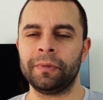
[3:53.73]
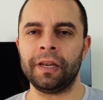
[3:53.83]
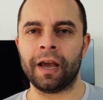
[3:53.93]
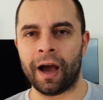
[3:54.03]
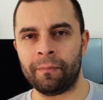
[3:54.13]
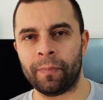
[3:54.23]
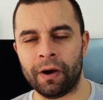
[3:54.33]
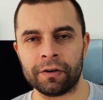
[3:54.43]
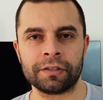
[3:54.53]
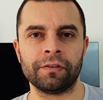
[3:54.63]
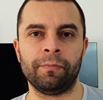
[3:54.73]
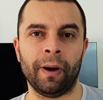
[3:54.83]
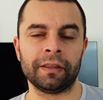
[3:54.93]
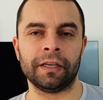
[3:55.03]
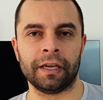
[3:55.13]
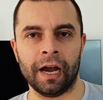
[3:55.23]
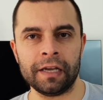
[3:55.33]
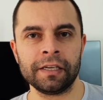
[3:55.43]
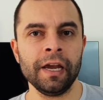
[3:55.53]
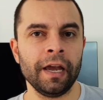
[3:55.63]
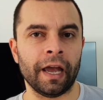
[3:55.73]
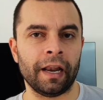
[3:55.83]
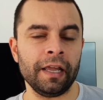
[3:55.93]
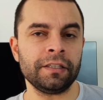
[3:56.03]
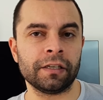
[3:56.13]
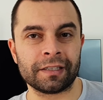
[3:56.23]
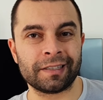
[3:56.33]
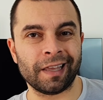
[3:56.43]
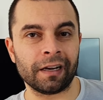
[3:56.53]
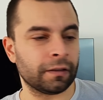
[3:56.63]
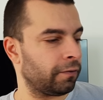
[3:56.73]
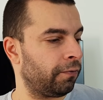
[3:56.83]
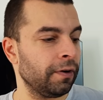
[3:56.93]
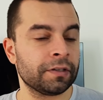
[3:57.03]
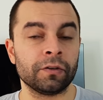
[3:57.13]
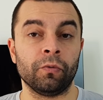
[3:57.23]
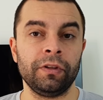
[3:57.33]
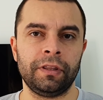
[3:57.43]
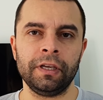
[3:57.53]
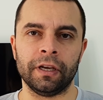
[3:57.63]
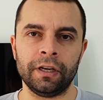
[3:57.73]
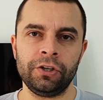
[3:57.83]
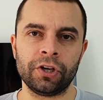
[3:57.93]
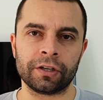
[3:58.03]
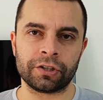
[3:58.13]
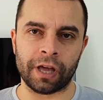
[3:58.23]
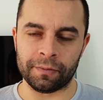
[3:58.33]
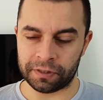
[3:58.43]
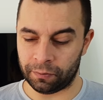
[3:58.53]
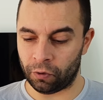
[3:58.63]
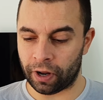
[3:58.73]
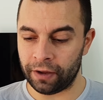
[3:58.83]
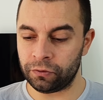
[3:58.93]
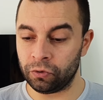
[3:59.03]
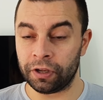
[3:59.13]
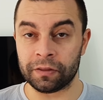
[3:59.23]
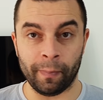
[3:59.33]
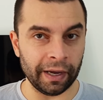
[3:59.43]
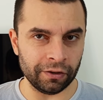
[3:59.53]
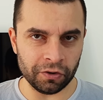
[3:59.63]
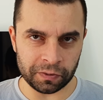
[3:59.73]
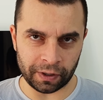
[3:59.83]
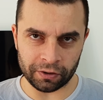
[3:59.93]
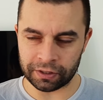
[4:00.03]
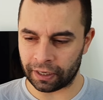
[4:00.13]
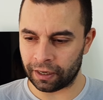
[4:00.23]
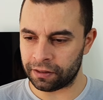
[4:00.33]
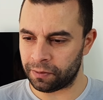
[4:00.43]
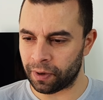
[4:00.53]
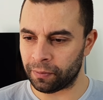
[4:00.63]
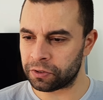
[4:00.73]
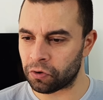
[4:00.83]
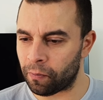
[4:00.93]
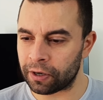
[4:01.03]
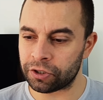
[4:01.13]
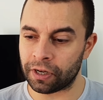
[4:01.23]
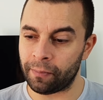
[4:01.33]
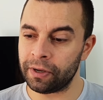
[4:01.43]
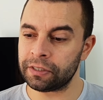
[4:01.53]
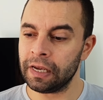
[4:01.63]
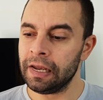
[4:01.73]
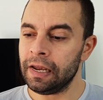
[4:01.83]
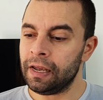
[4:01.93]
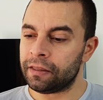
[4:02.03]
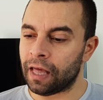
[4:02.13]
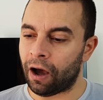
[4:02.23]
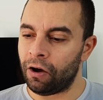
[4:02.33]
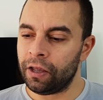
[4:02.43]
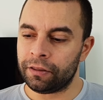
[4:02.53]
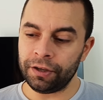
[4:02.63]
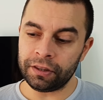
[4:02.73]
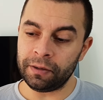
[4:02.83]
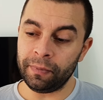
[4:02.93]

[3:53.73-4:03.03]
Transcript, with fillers: milliamp hours of battery, guys. And let's start first with the recharge times. I'm gonna have to look at my notes because I can't remember so much numbers. Now, 30